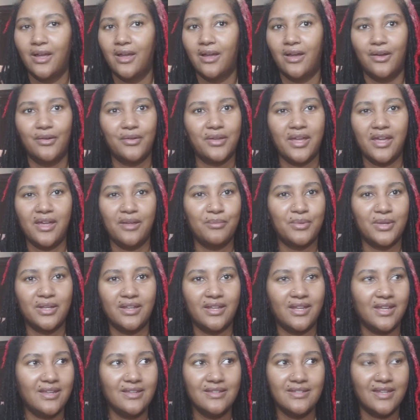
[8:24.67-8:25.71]
okay, but
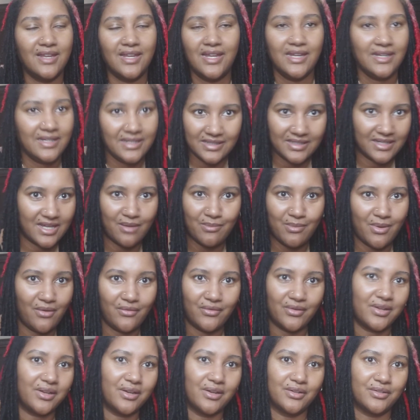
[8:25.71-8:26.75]
he didn't come over
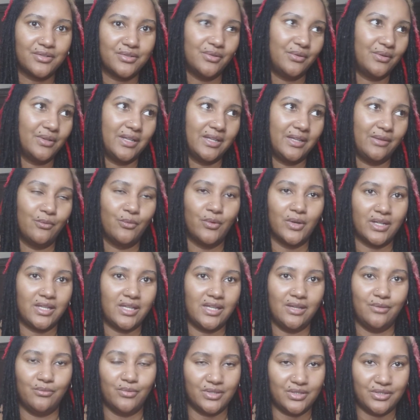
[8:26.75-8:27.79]
here doing what
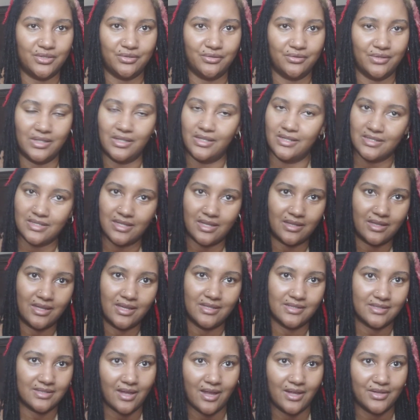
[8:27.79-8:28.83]
he would do in
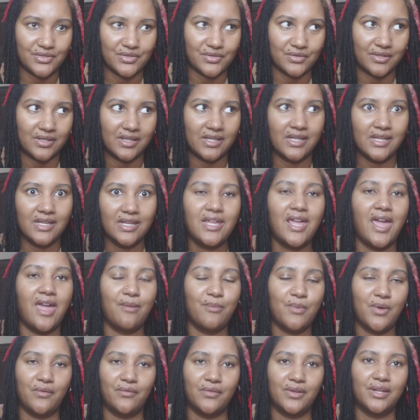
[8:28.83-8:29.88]
his country. He came
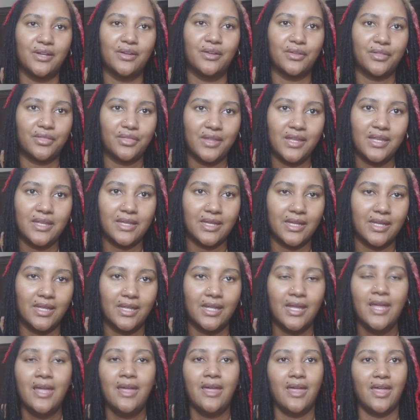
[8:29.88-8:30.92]
over here thinking,
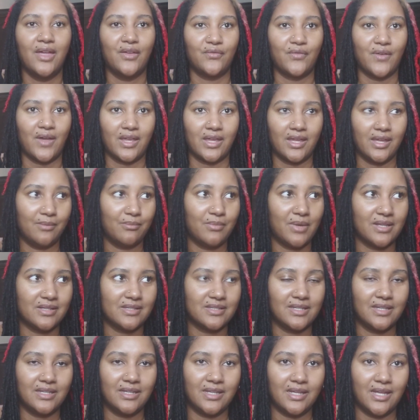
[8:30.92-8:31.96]
if I get my
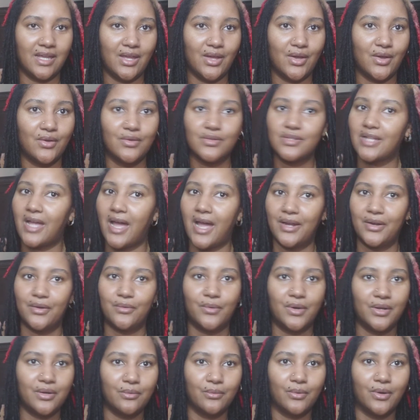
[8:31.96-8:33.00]
CDLs, I don't
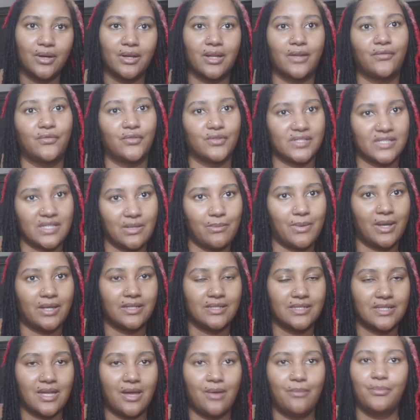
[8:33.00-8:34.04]
want to work for somebody's
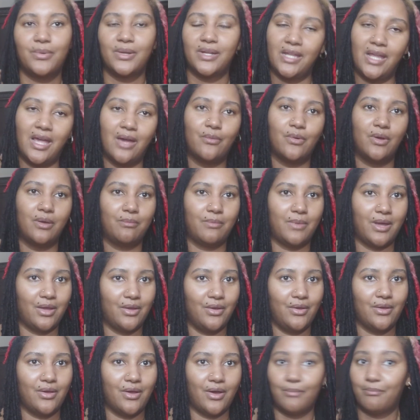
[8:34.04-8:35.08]
company. I want
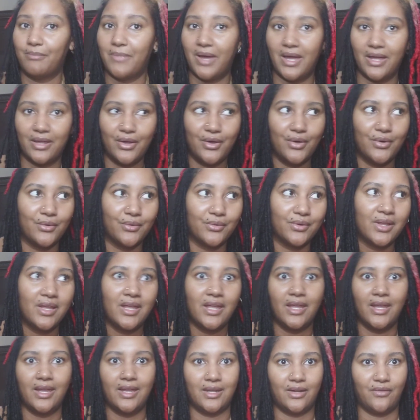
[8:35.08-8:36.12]
my own.
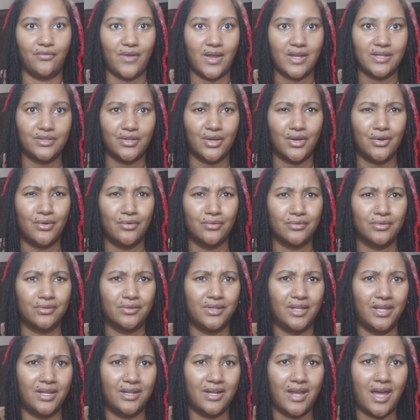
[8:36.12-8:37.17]
And if I don't,
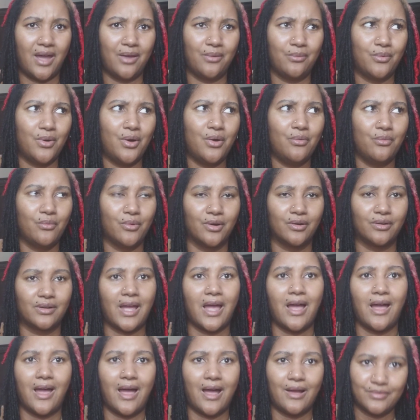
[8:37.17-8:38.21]
then I won't work.
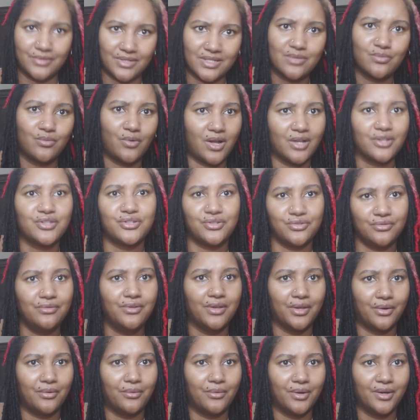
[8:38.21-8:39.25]
I'll just watch you go
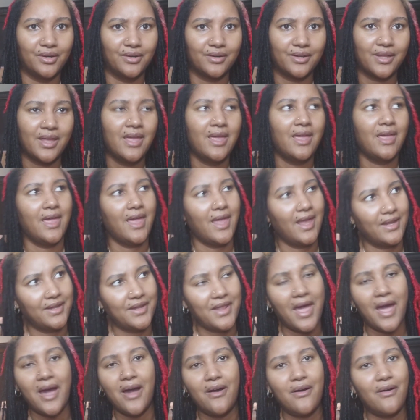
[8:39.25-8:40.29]
to work. And
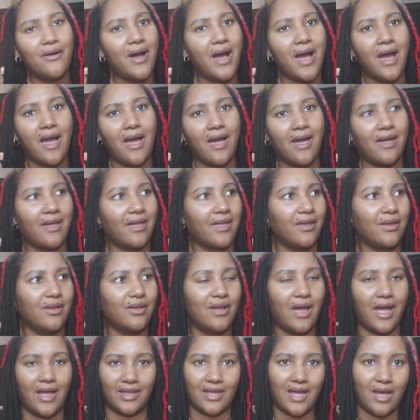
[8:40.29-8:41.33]
now I
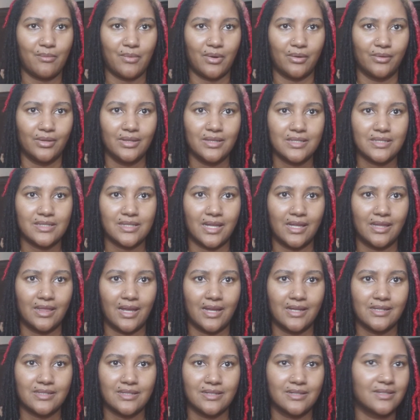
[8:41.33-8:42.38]
got my real estate
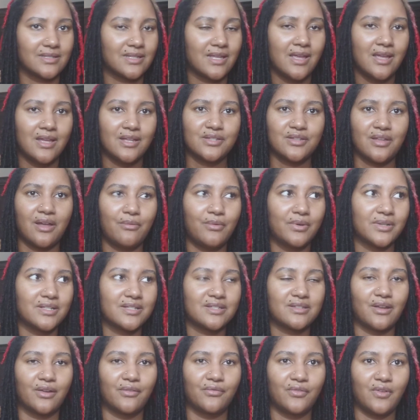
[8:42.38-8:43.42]
license, so I want to
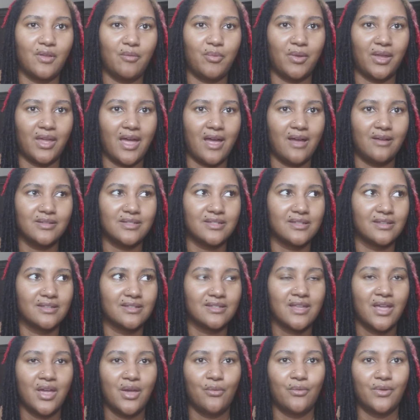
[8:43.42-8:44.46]
start flipping houses
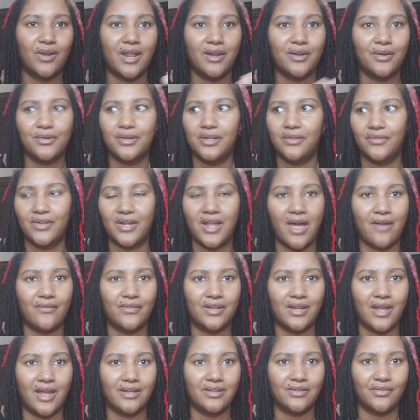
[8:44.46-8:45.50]
when I don't even have a
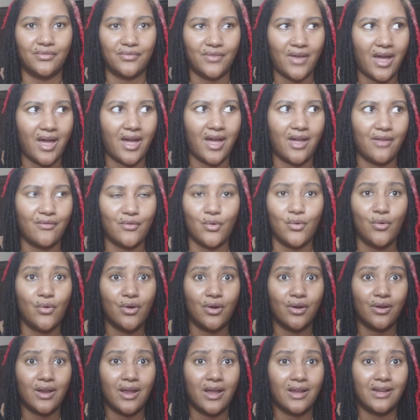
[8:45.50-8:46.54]
9 to 5,
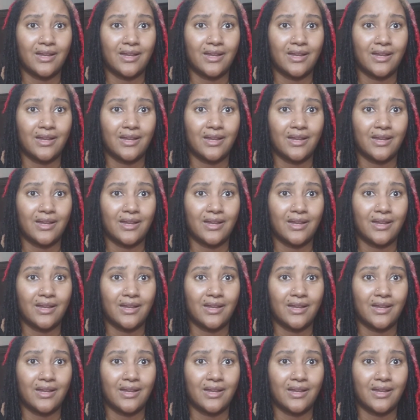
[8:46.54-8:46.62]
or